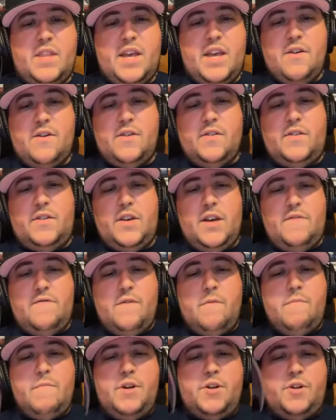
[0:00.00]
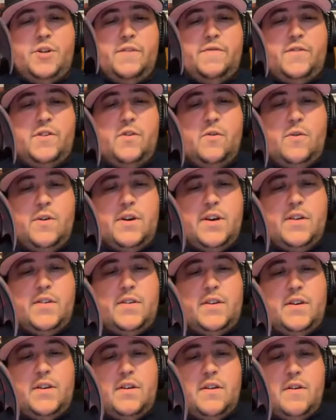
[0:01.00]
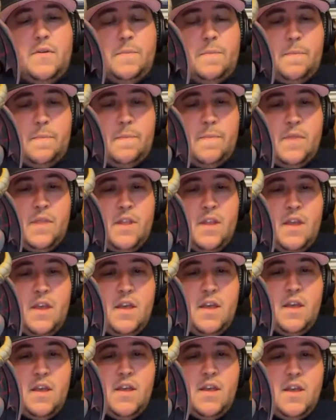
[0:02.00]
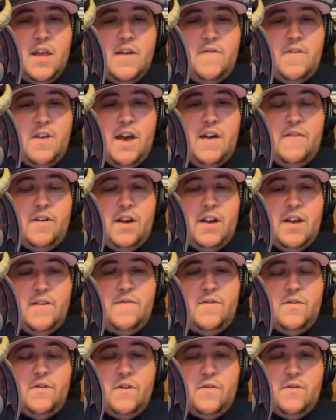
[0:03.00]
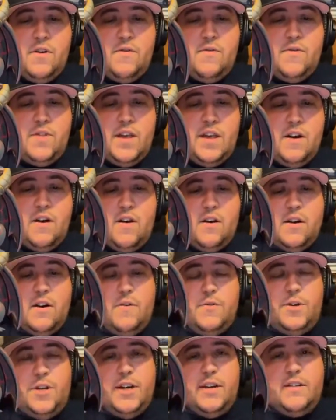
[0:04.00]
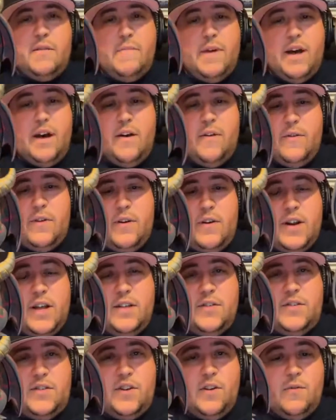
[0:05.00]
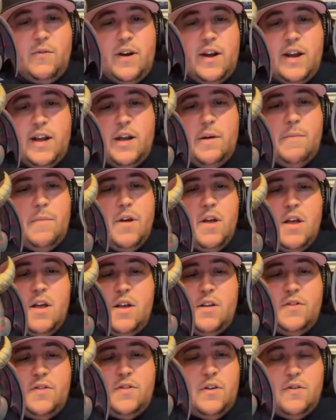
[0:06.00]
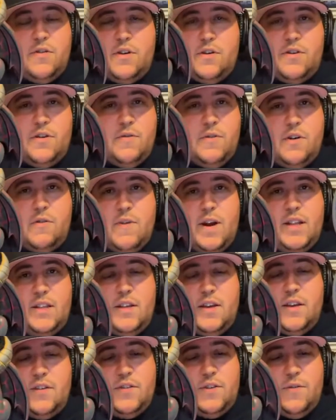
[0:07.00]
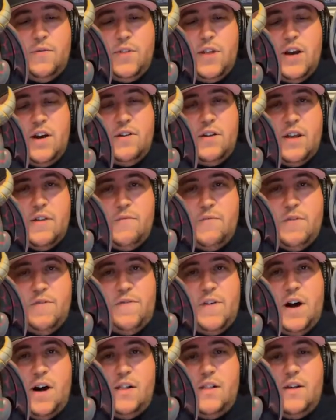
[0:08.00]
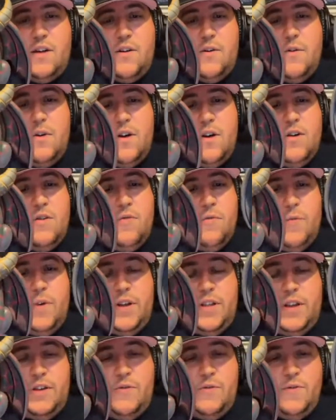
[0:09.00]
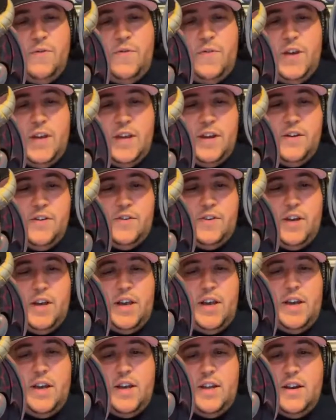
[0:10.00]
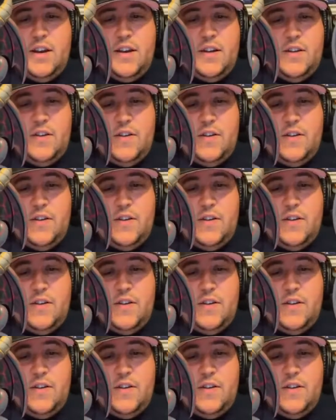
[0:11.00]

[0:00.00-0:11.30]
you can see from Mischief Toys. If you don't know who they are, go check them out on Instagram. They're doing great things over there. Give them a follow. Really cool figures, and